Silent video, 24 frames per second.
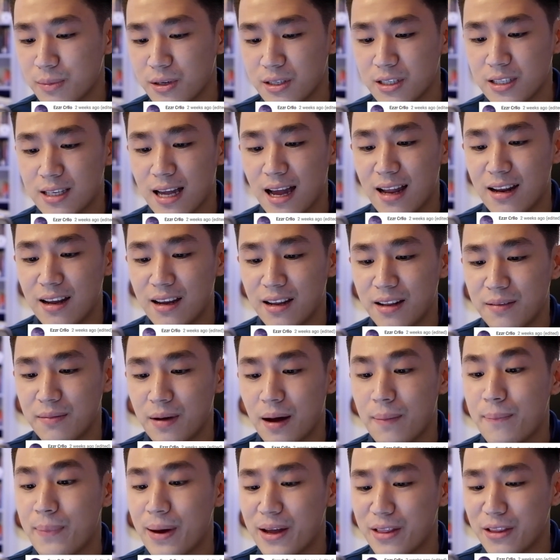must stand in
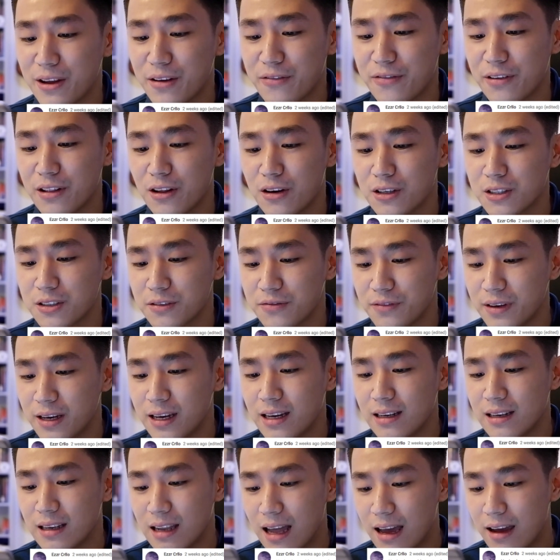a better
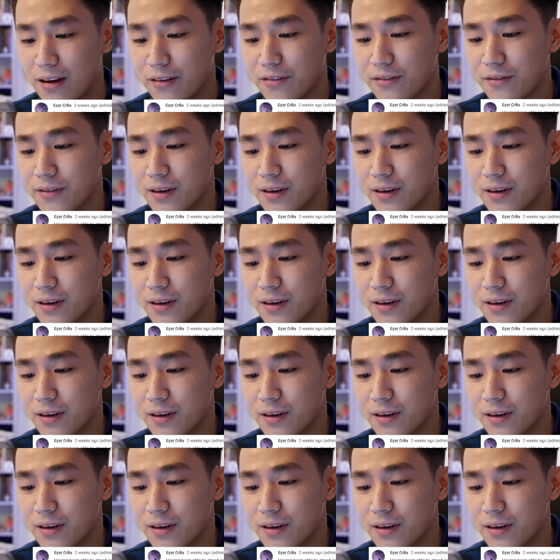philosophy in life.